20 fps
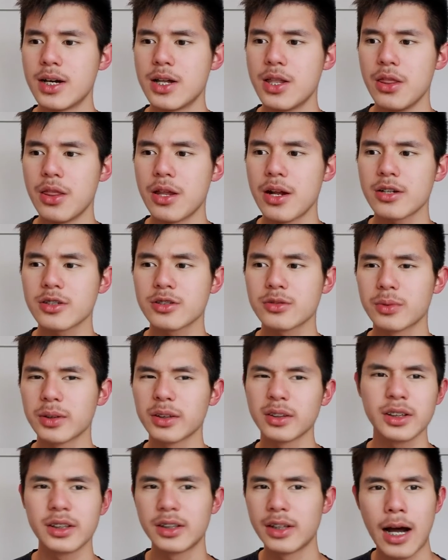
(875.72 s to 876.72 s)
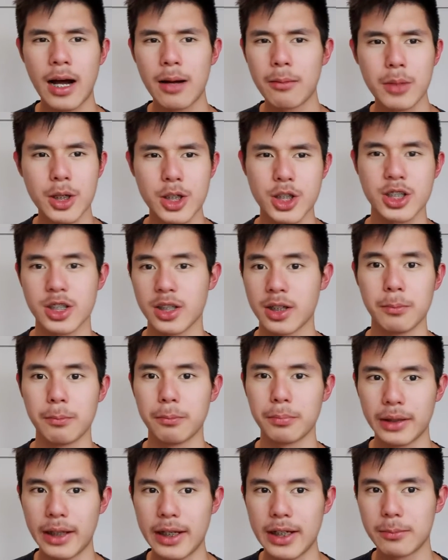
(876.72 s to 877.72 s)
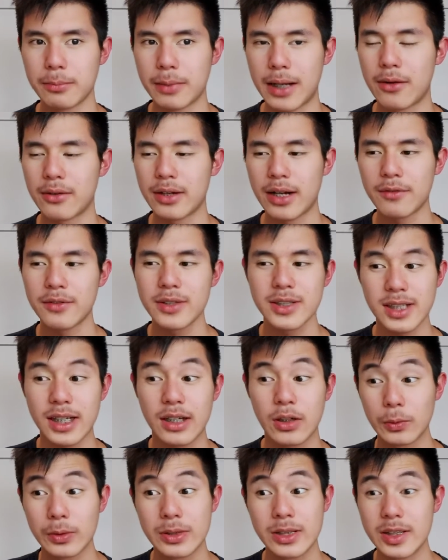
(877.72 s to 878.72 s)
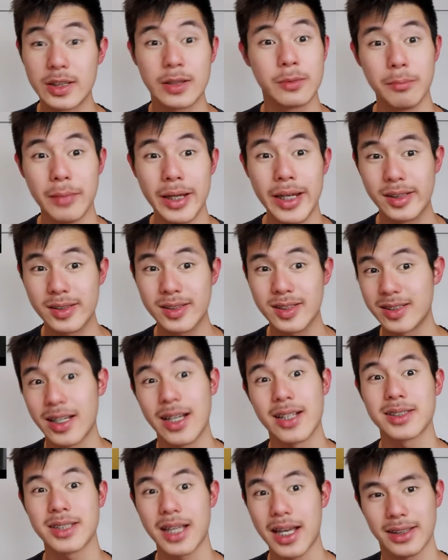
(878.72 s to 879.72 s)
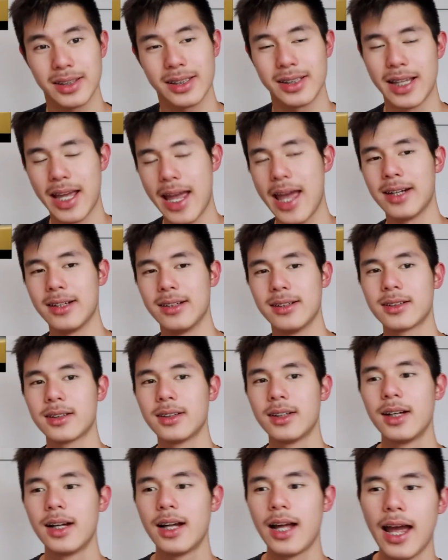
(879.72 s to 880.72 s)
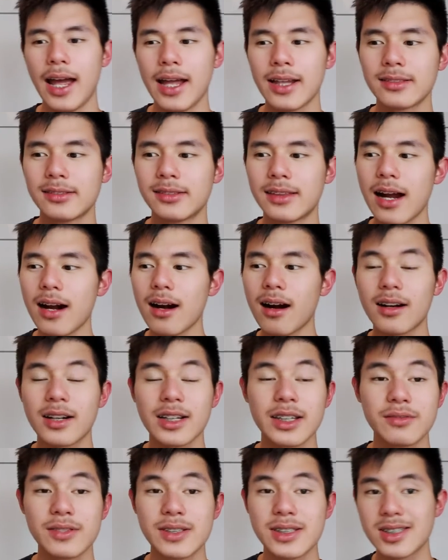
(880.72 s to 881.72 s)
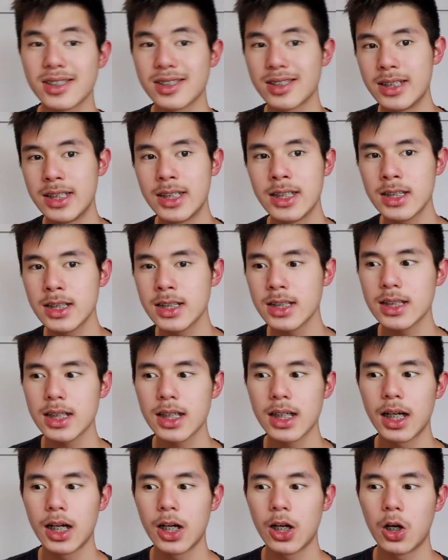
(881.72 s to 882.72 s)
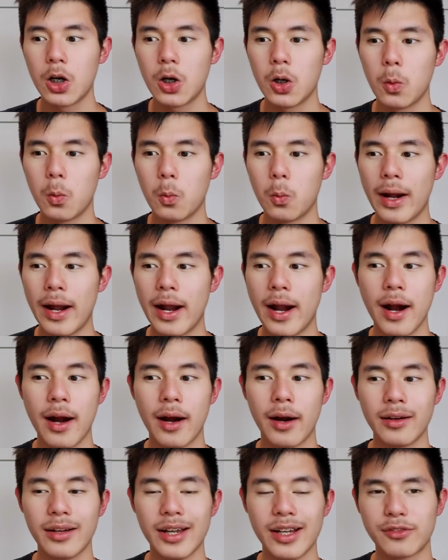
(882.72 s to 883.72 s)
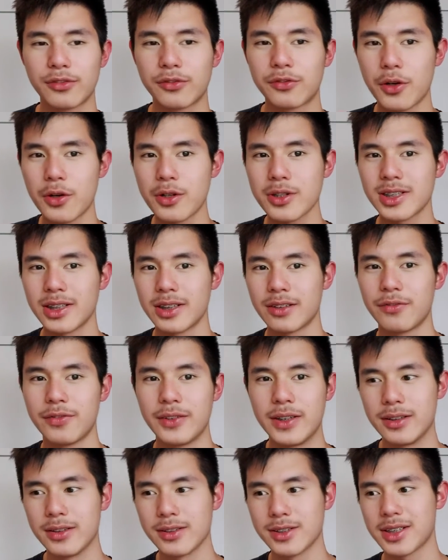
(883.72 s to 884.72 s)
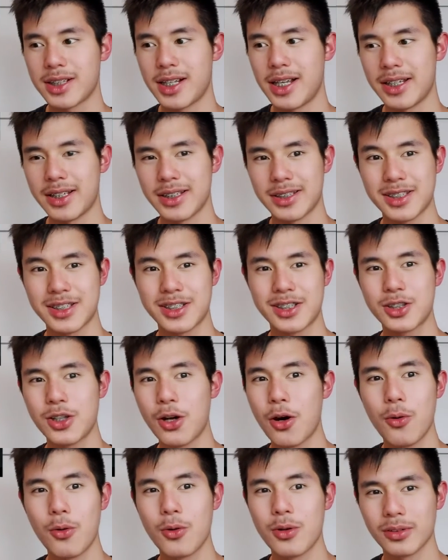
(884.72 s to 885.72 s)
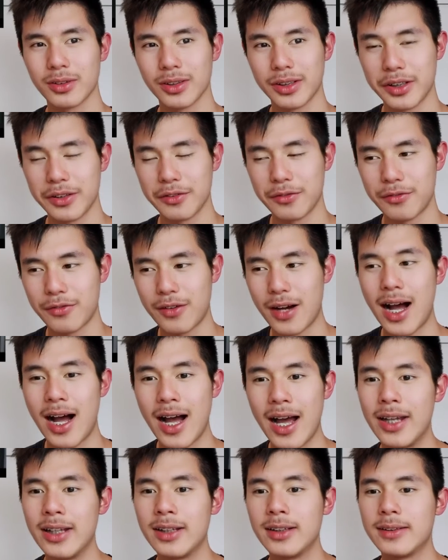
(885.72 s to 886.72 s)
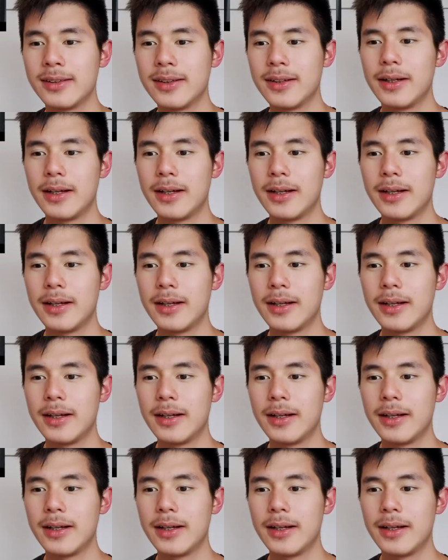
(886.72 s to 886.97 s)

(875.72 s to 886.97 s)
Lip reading: There's really not much to complain about. Every single scene makes sense at the end. And there are even scenes where at first it feels like it's totally fine,